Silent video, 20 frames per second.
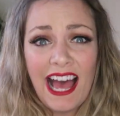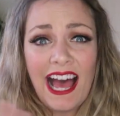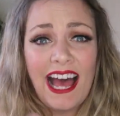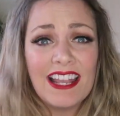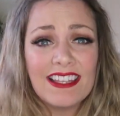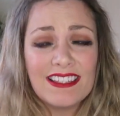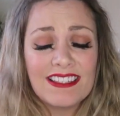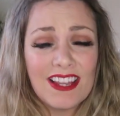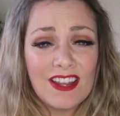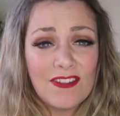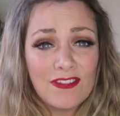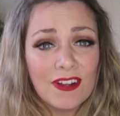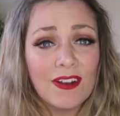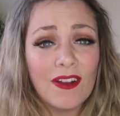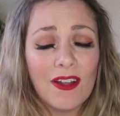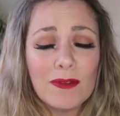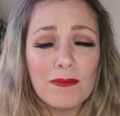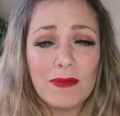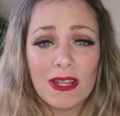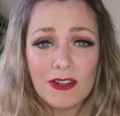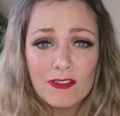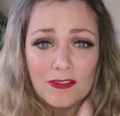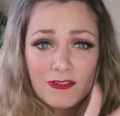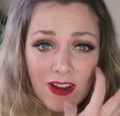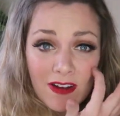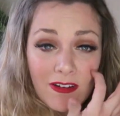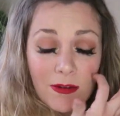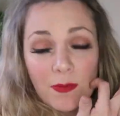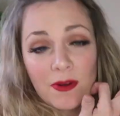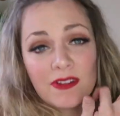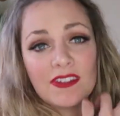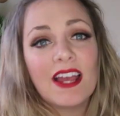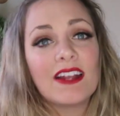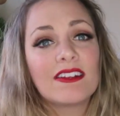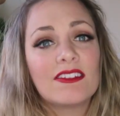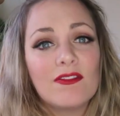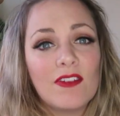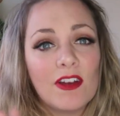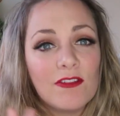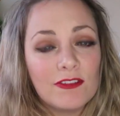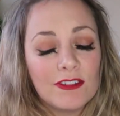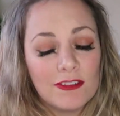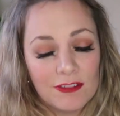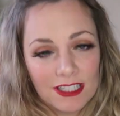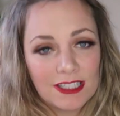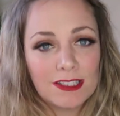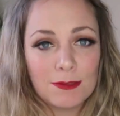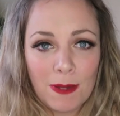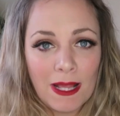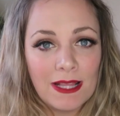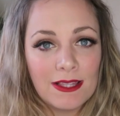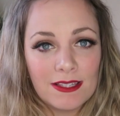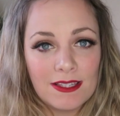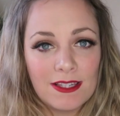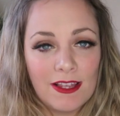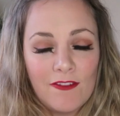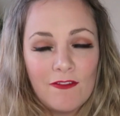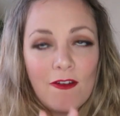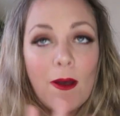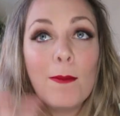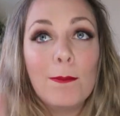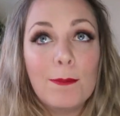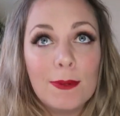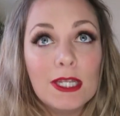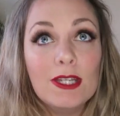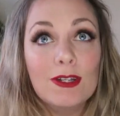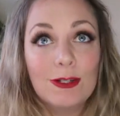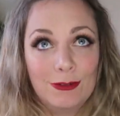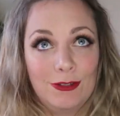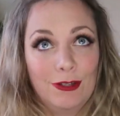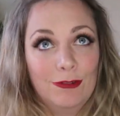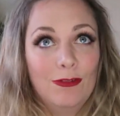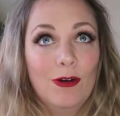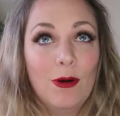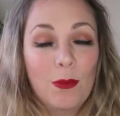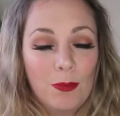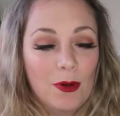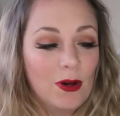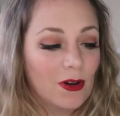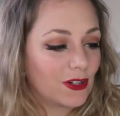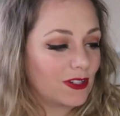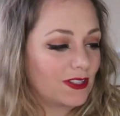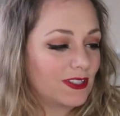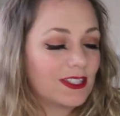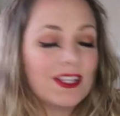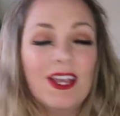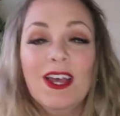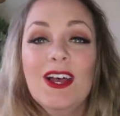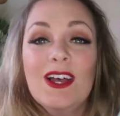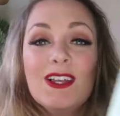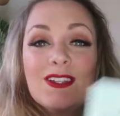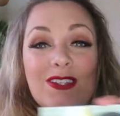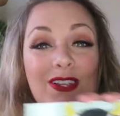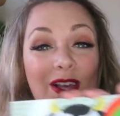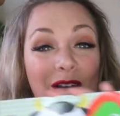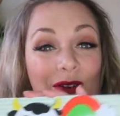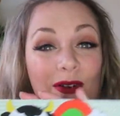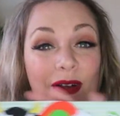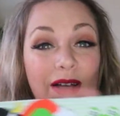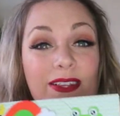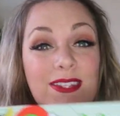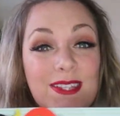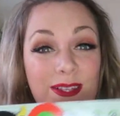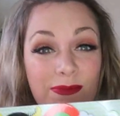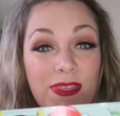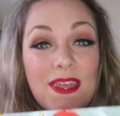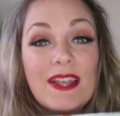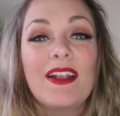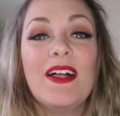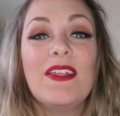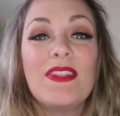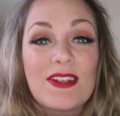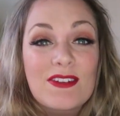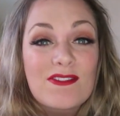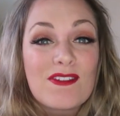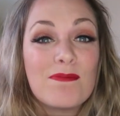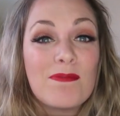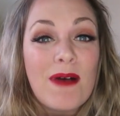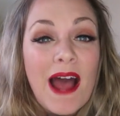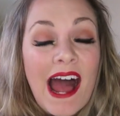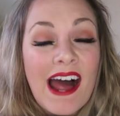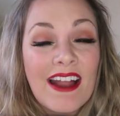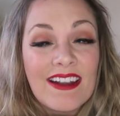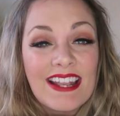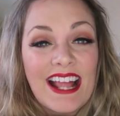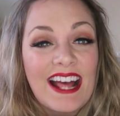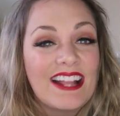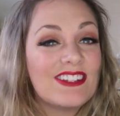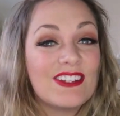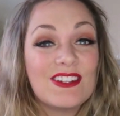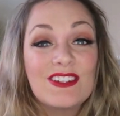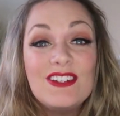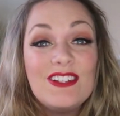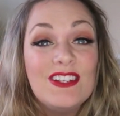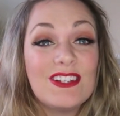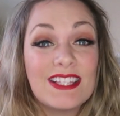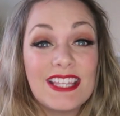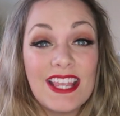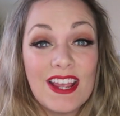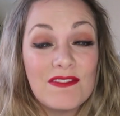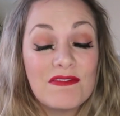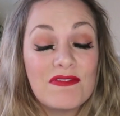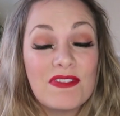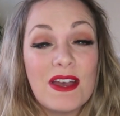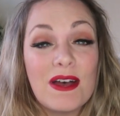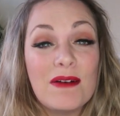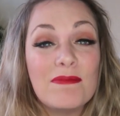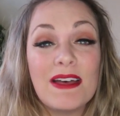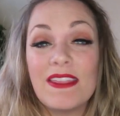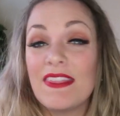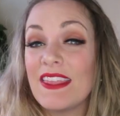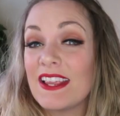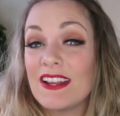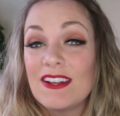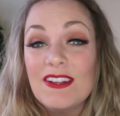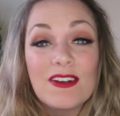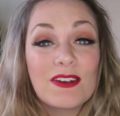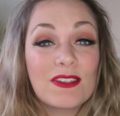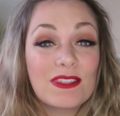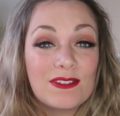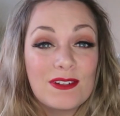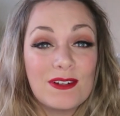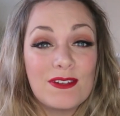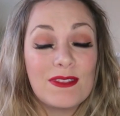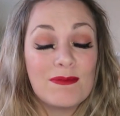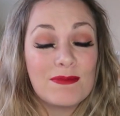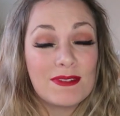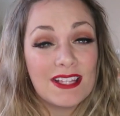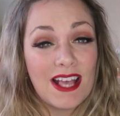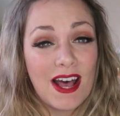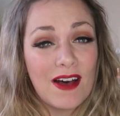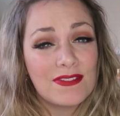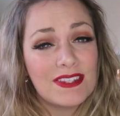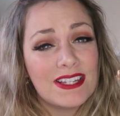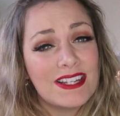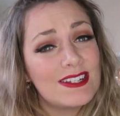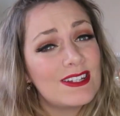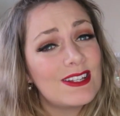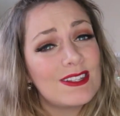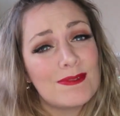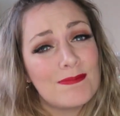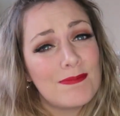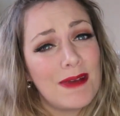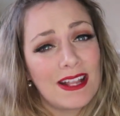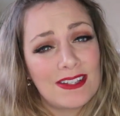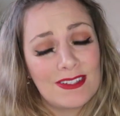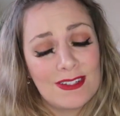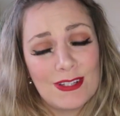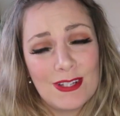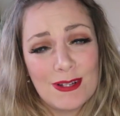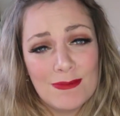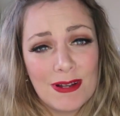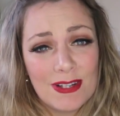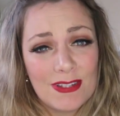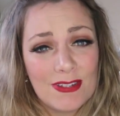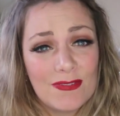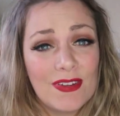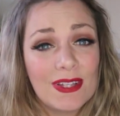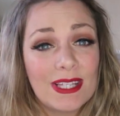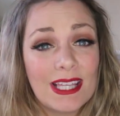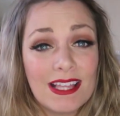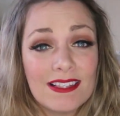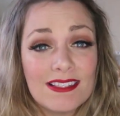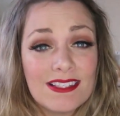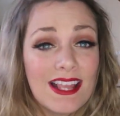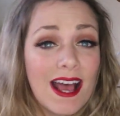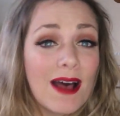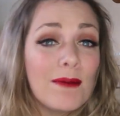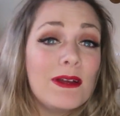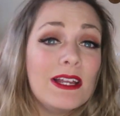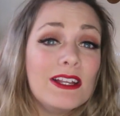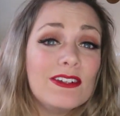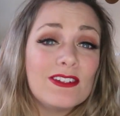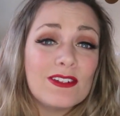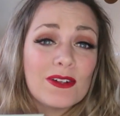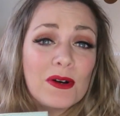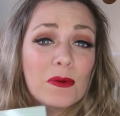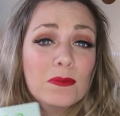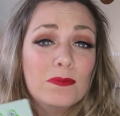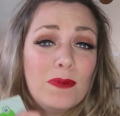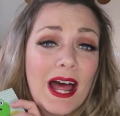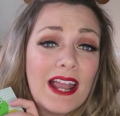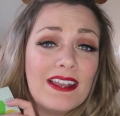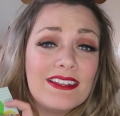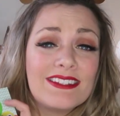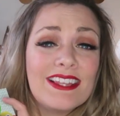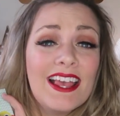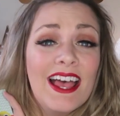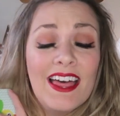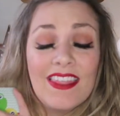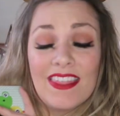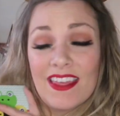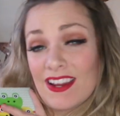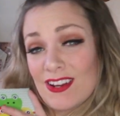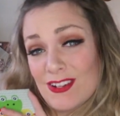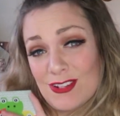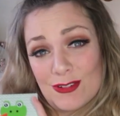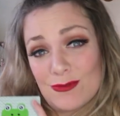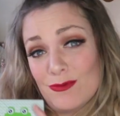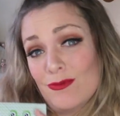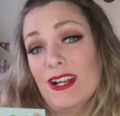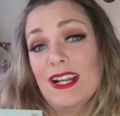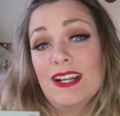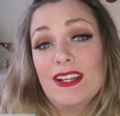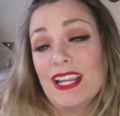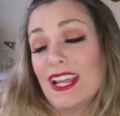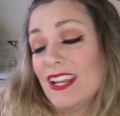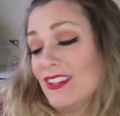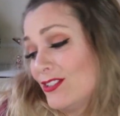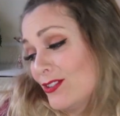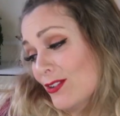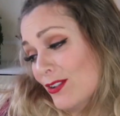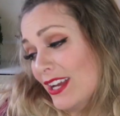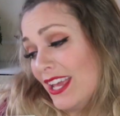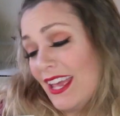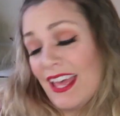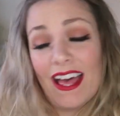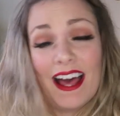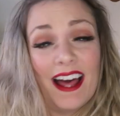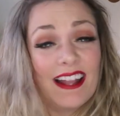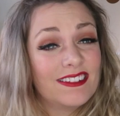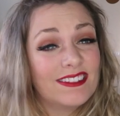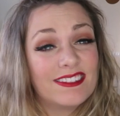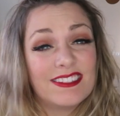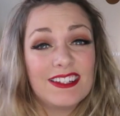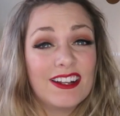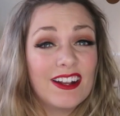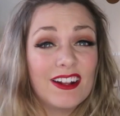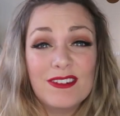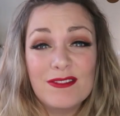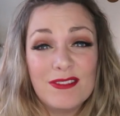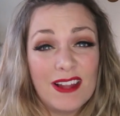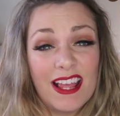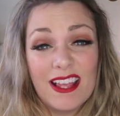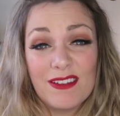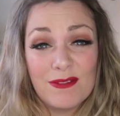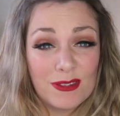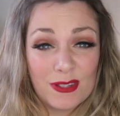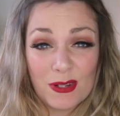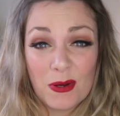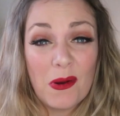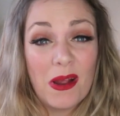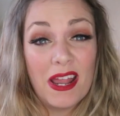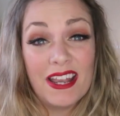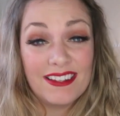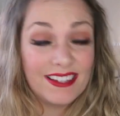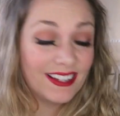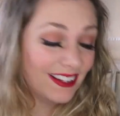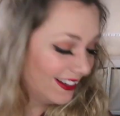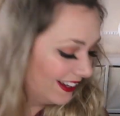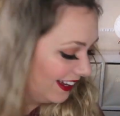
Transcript: And if you're like me, you're very protective of your expensive, beautiful books. So something like this from Poundland, you can just give them and they can look through it themselves, and it doesn't matter too much if it gets damaged or bent. They could just really enjoy it, and you know, it was a quid.